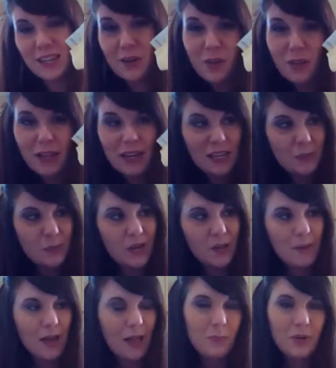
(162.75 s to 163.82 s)
I know the lighting's pretty
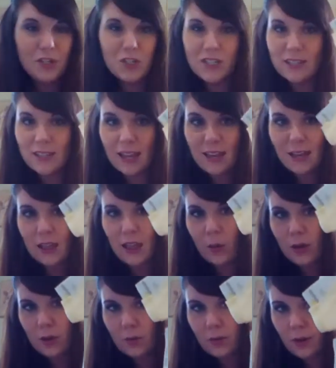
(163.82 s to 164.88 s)
bad, but it's just light yellow
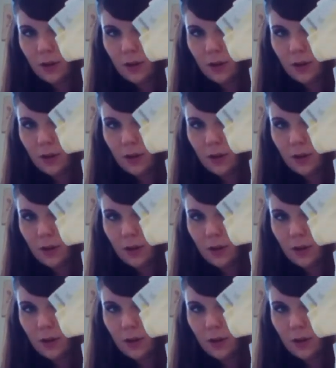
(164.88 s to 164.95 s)
and,